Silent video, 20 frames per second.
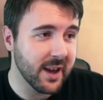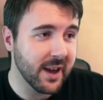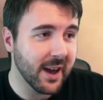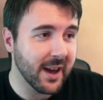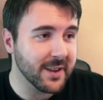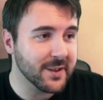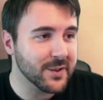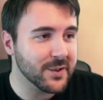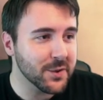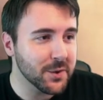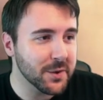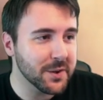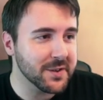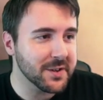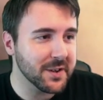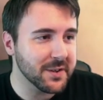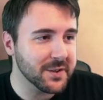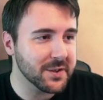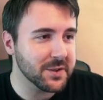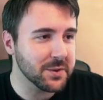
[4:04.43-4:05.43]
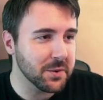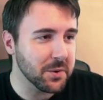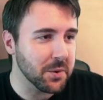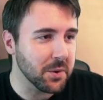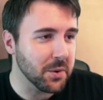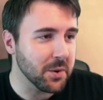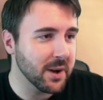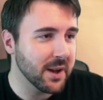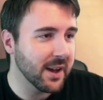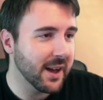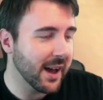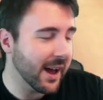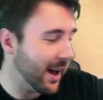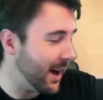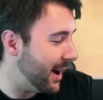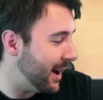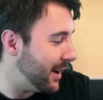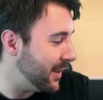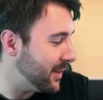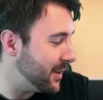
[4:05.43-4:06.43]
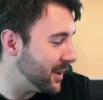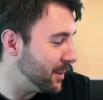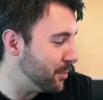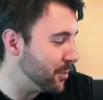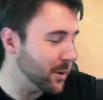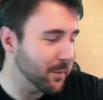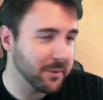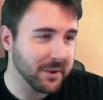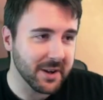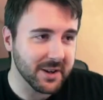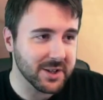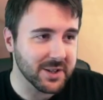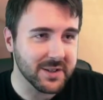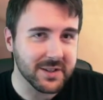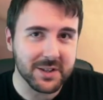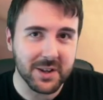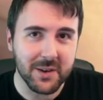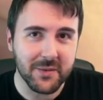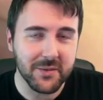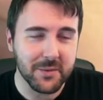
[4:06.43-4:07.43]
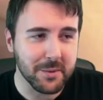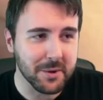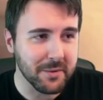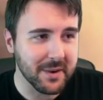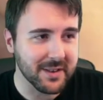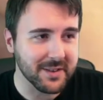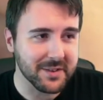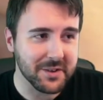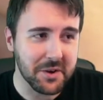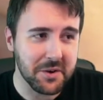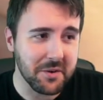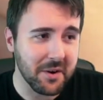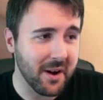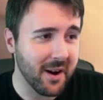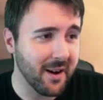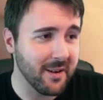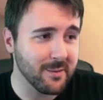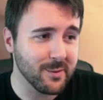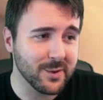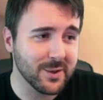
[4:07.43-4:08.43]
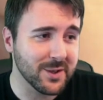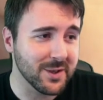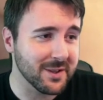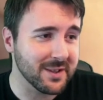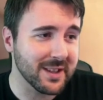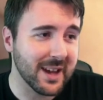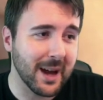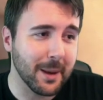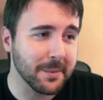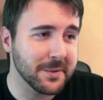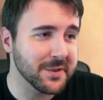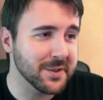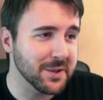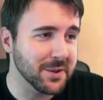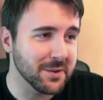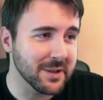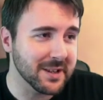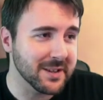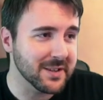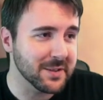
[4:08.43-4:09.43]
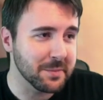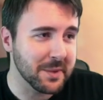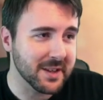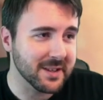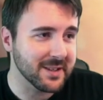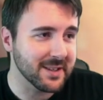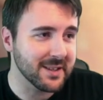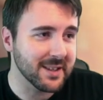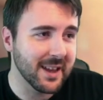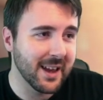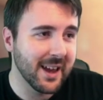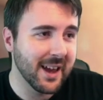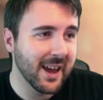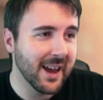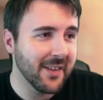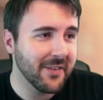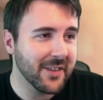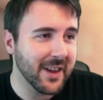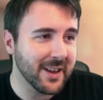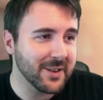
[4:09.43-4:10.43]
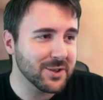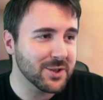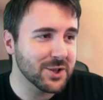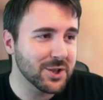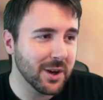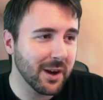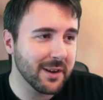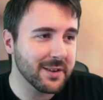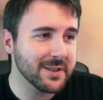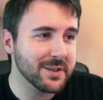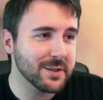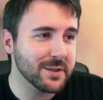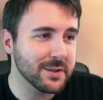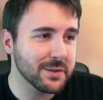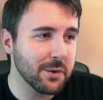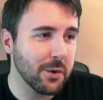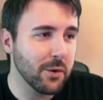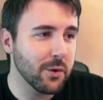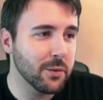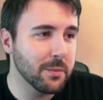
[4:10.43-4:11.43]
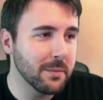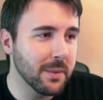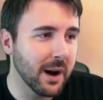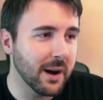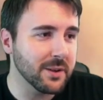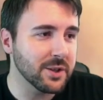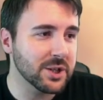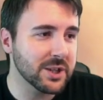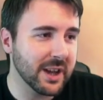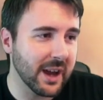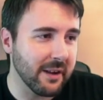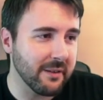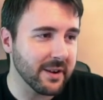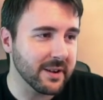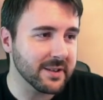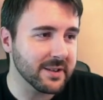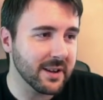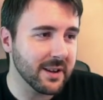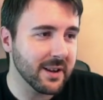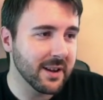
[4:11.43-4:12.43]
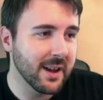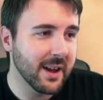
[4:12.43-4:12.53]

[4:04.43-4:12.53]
As soon as I saw the pre-production stuff from Lorenzo, I was just absolutely smitten. There's just so much character.